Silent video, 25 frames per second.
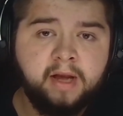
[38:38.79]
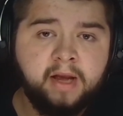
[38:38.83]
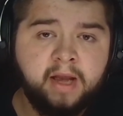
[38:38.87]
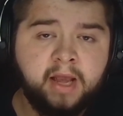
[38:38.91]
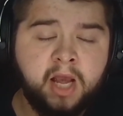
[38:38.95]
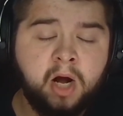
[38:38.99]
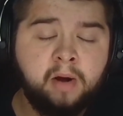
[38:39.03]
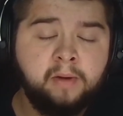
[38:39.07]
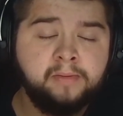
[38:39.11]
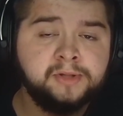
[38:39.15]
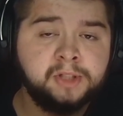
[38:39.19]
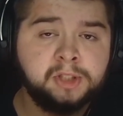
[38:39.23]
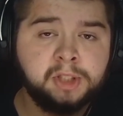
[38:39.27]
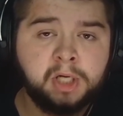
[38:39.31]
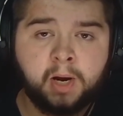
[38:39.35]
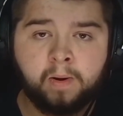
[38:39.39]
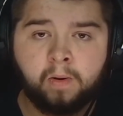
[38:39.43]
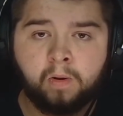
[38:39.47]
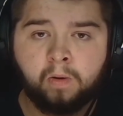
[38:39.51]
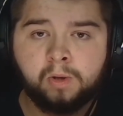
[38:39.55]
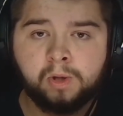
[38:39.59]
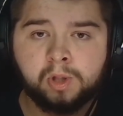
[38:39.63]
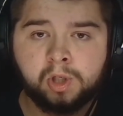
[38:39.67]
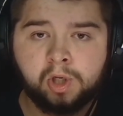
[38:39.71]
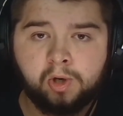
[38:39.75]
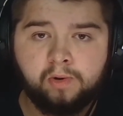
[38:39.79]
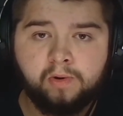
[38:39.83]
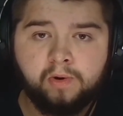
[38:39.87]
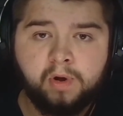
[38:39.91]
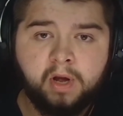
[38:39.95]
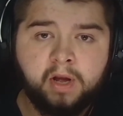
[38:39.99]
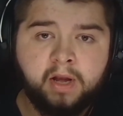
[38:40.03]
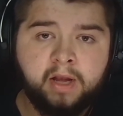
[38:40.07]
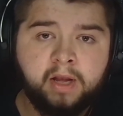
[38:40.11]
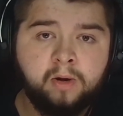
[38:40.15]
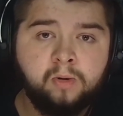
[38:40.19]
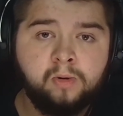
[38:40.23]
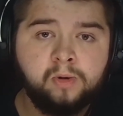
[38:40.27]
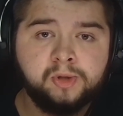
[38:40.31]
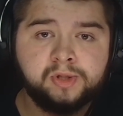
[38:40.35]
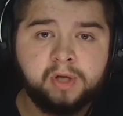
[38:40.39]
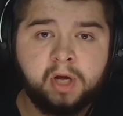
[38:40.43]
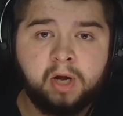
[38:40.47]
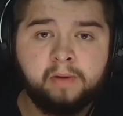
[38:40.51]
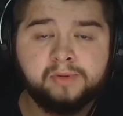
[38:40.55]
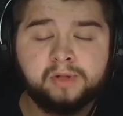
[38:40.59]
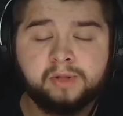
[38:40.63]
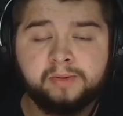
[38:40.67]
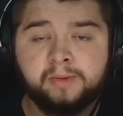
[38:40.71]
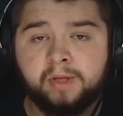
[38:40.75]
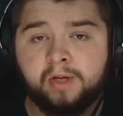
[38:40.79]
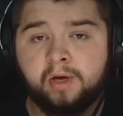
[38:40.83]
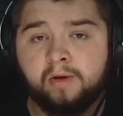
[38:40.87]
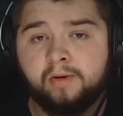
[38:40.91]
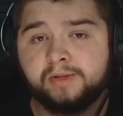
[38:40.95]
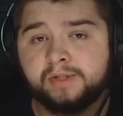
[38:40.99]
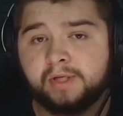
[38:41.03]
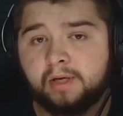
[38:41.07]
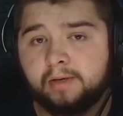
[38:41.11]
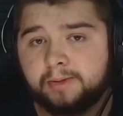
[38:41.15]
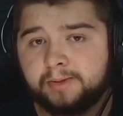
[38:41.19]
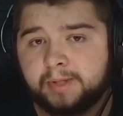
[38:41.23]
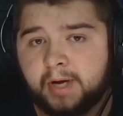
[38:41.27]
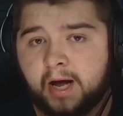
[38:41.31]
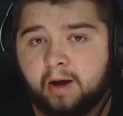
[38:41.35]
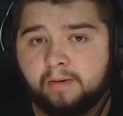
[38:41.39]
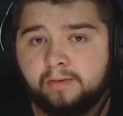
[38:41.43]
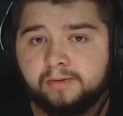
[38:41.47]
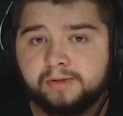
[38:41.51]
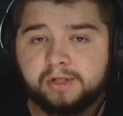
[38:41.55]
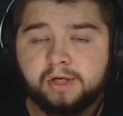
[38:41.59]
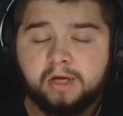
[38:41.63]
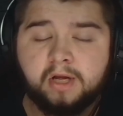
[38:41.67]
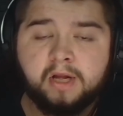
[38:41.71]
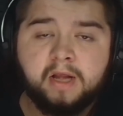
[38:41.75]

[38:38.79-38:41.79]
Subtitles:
It helps the channel grow. It also helps the videos get found.